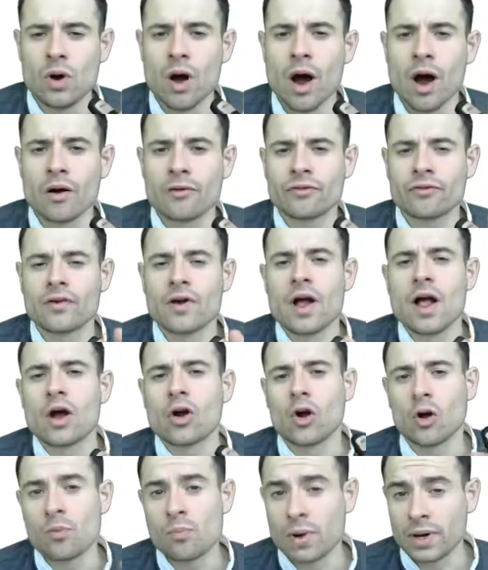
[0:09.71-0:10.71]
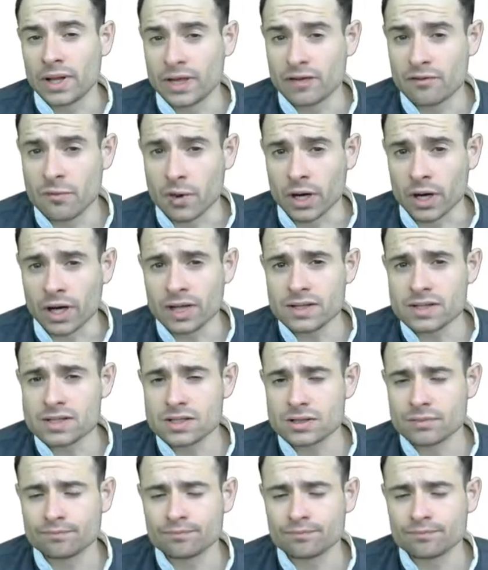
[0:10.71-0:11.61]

of competitive markets.